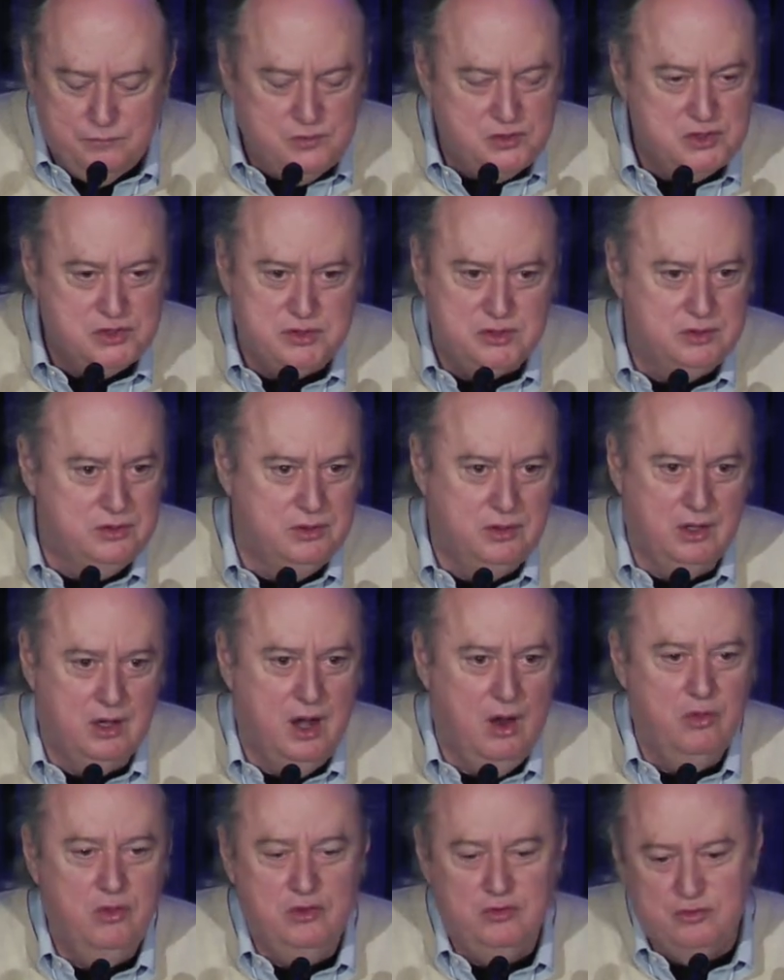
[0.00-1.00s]
just you
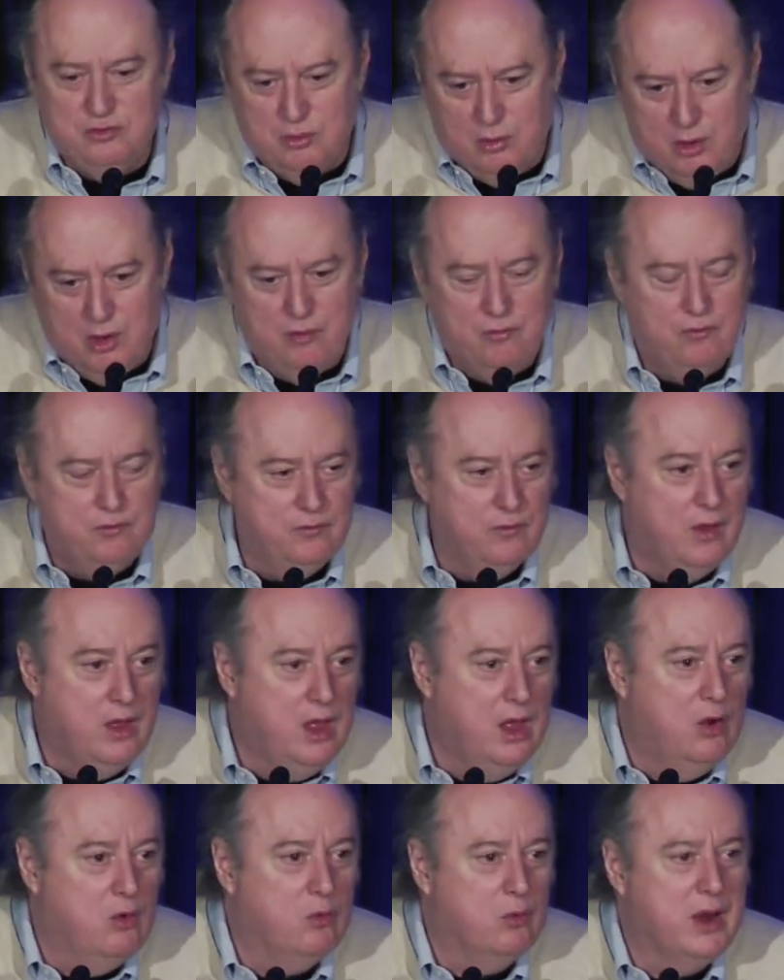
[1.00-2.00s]
know, this sort of
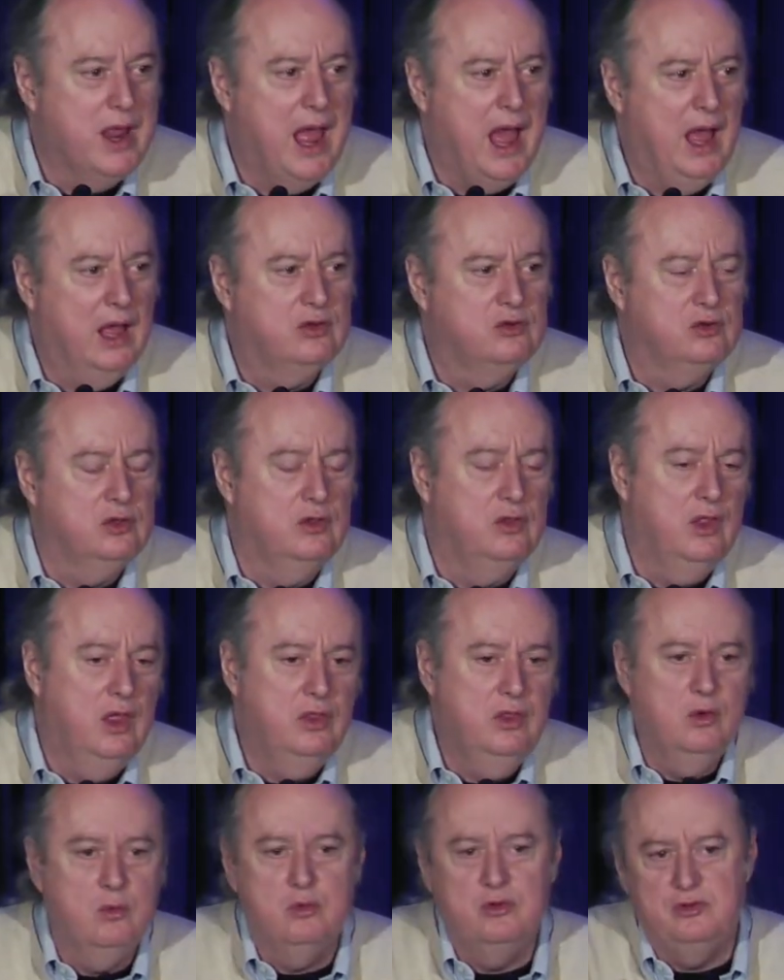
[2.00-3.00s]
reaction.
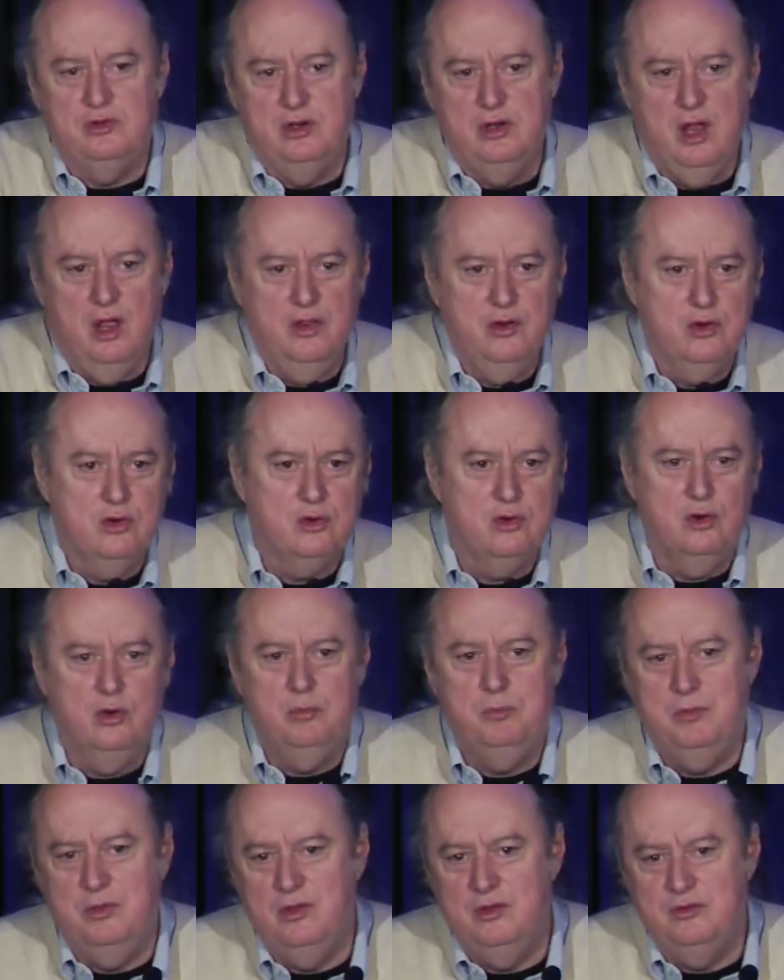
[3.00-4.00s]
Then there was another
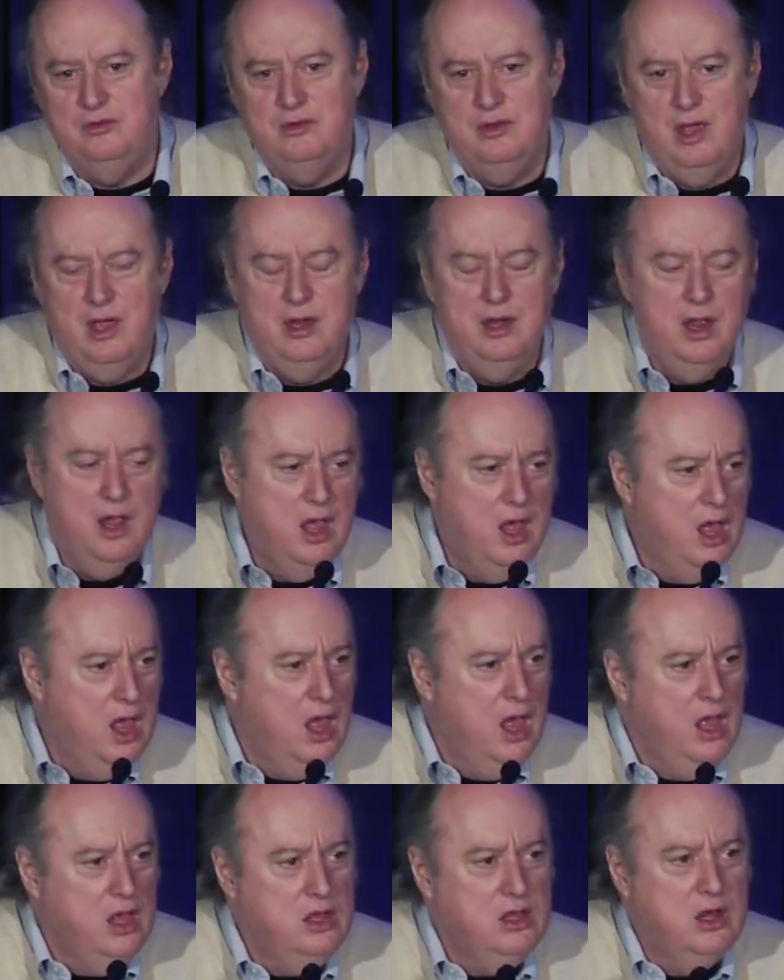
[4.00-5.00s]
group that said,
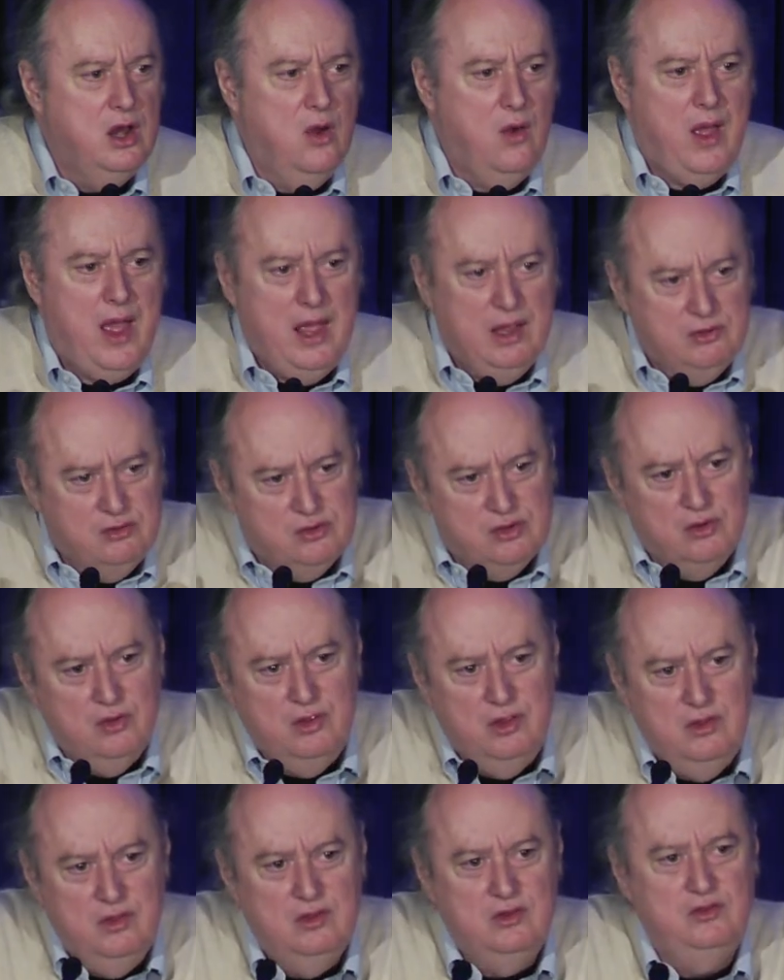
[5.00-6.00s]
you know,
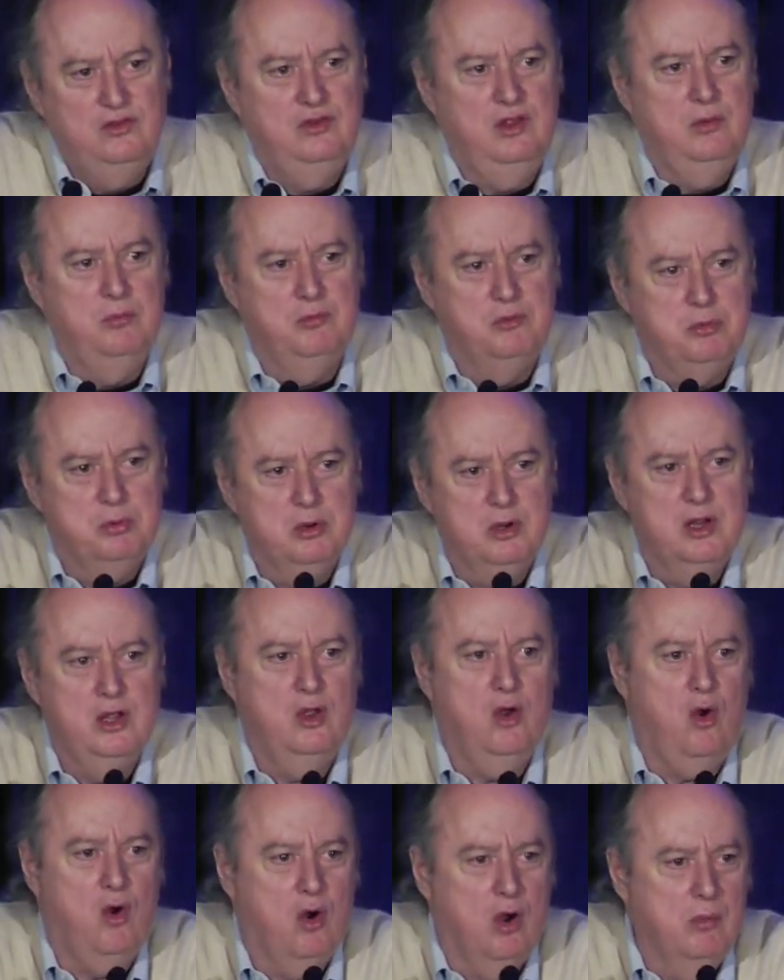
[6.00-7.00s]
actually this seemed pretty
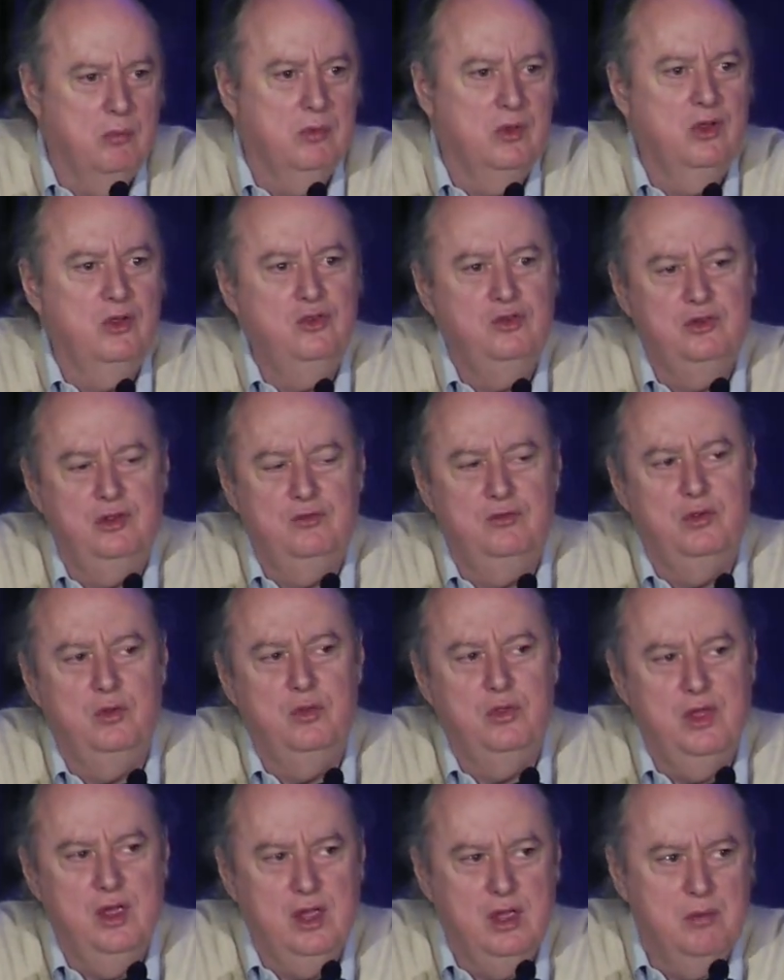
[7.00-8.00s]
harmless. If you
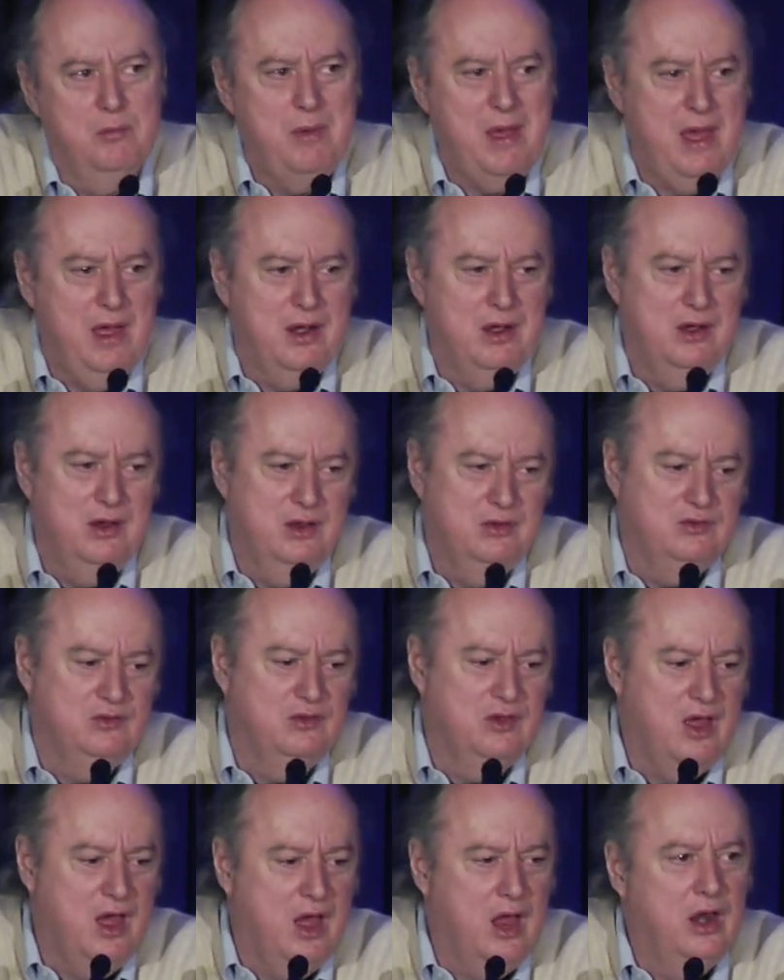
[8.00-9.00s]
think about it,
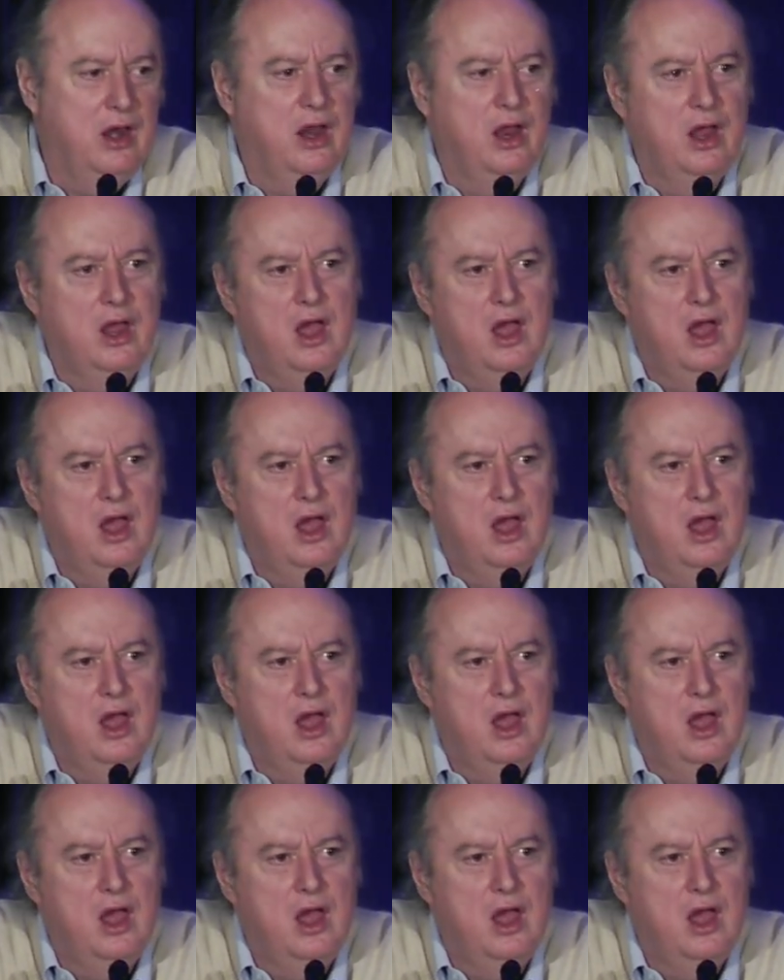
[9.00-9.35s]
it's not